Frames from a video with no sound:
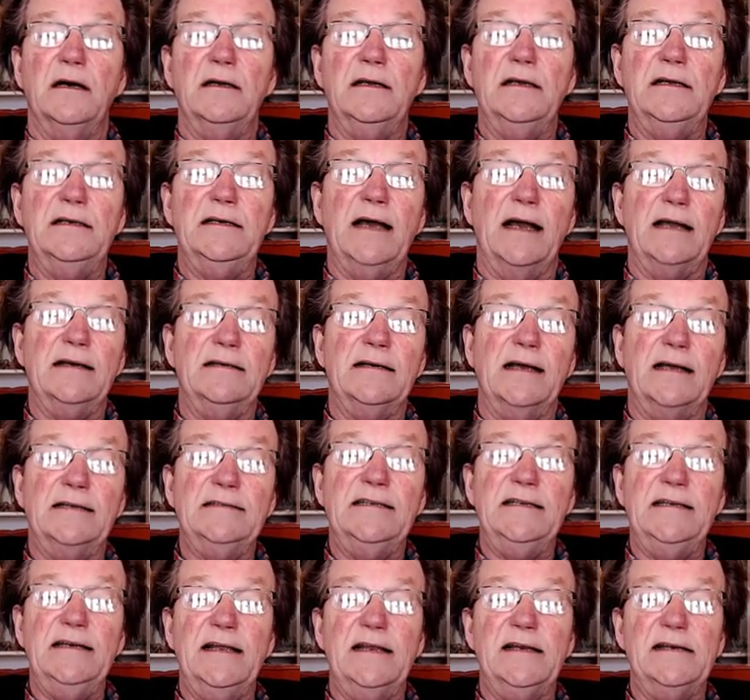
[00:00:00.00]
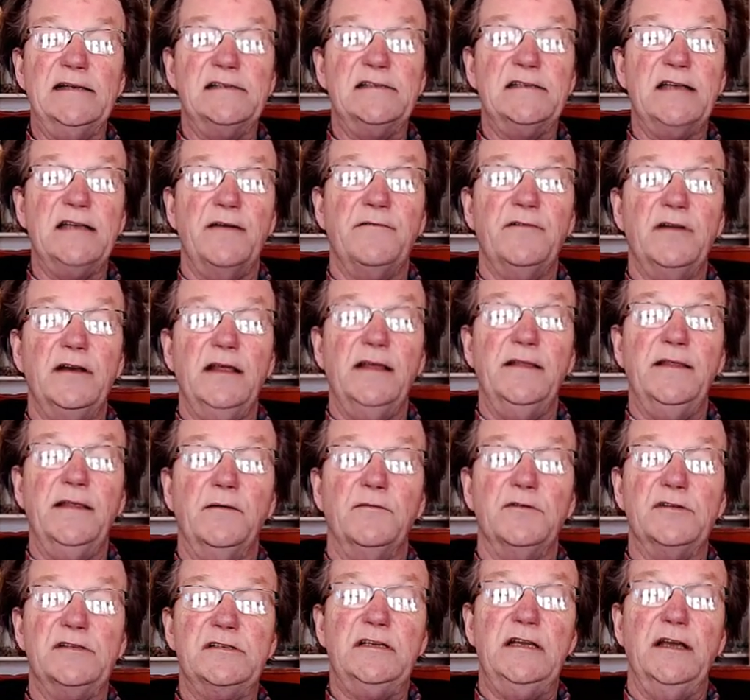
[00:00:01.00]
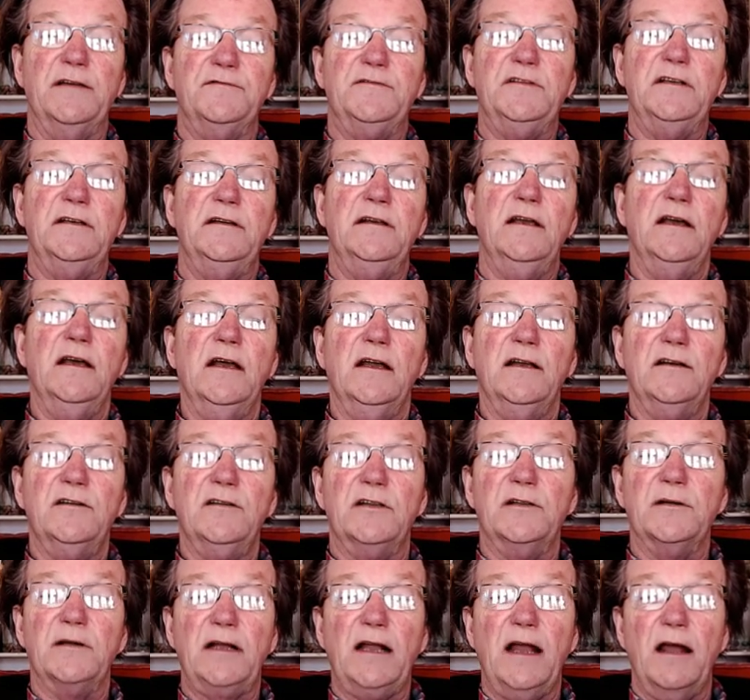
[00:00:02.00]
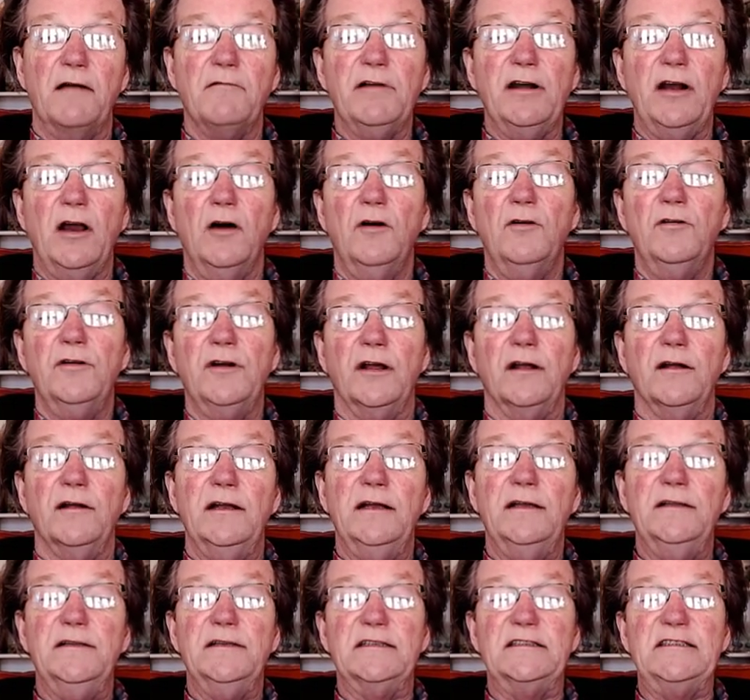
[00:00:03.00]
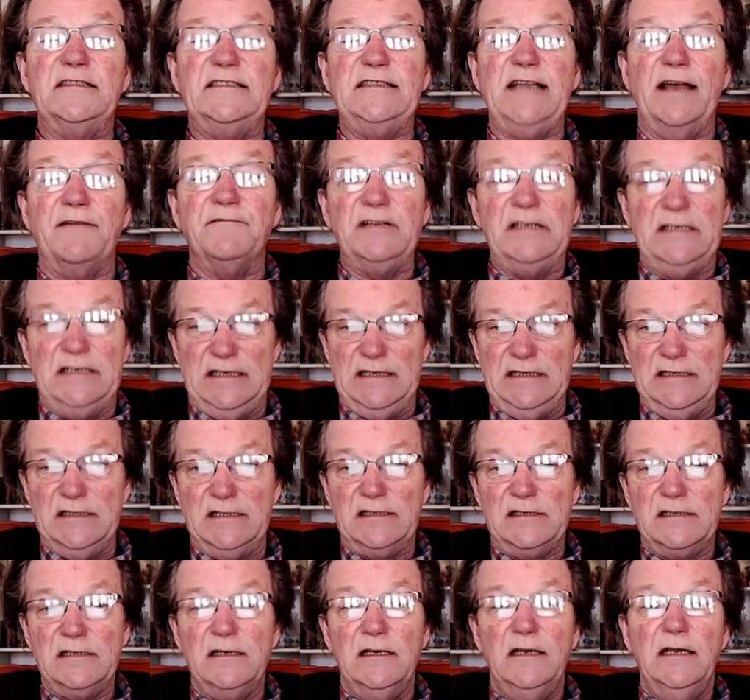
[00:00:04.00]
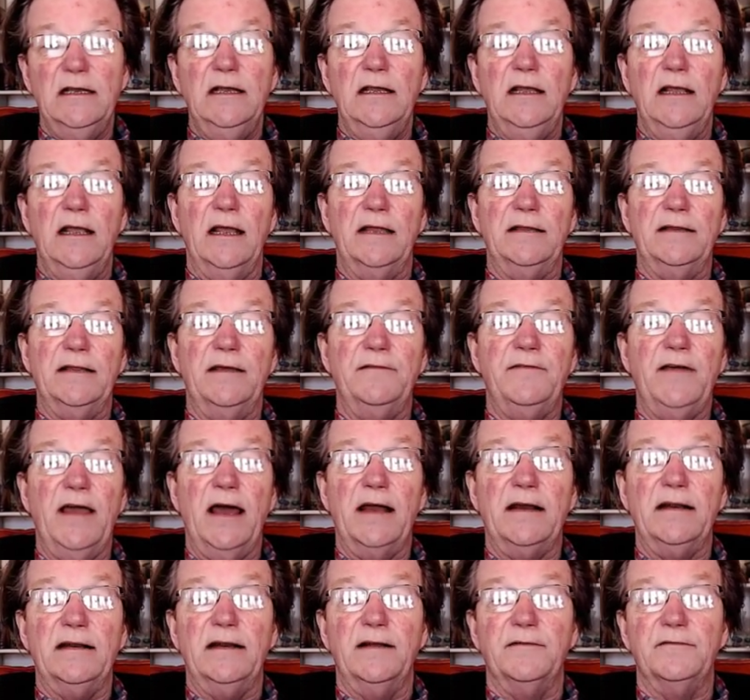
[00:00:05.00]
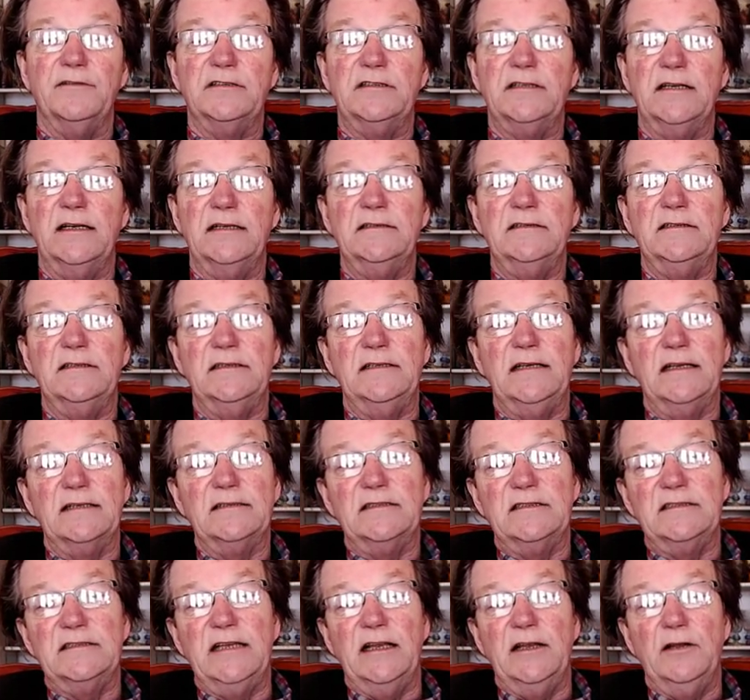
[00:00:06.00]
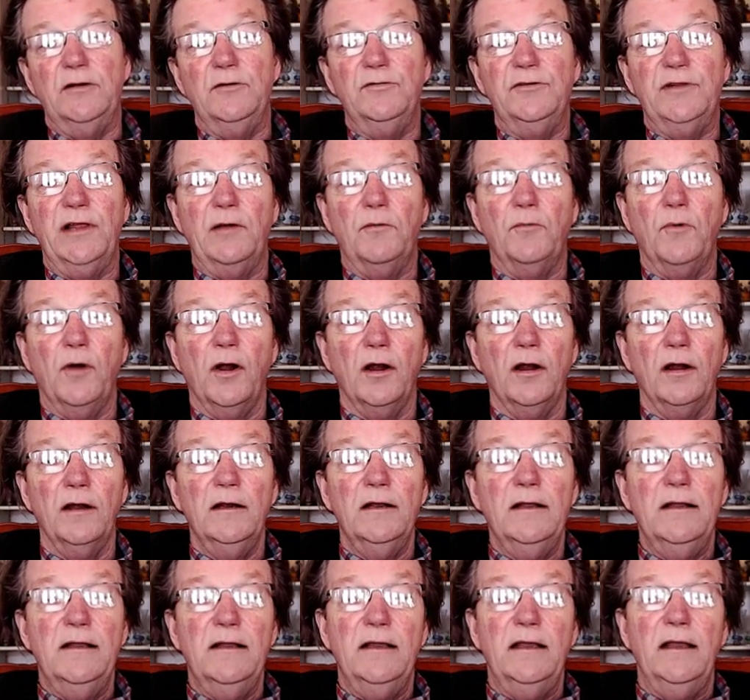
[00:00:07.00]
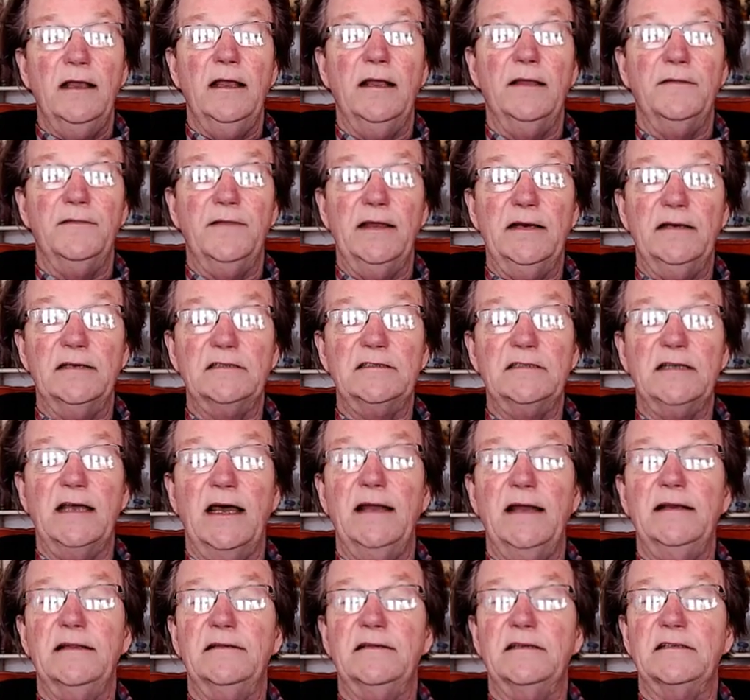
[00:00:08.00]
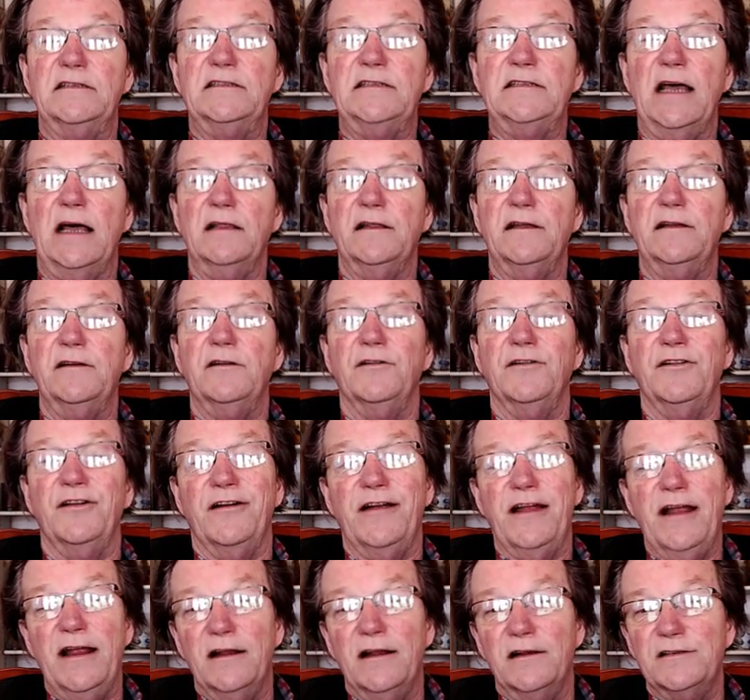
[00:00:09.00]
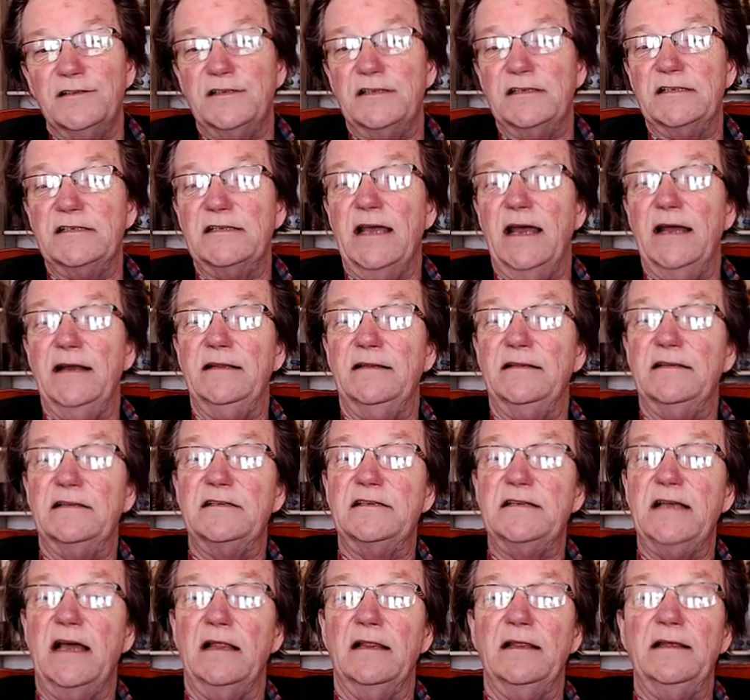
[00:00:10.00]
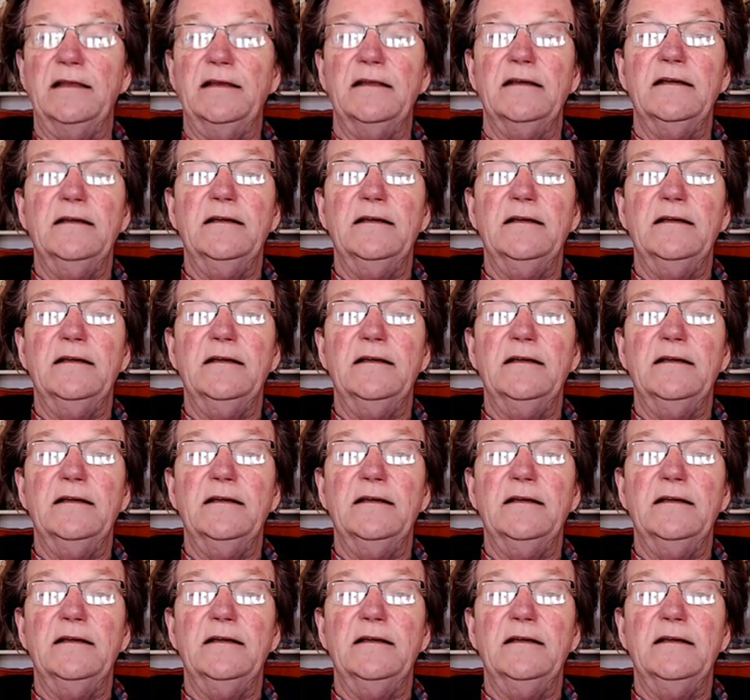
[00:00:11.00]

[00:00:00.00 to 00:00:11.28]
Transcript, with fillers: died in 1987, and it was gifted to the current owner in the 70s. And they've had it ever since. It doesn't say who they were, and they decided to sell it, or their heirs decided to sell it.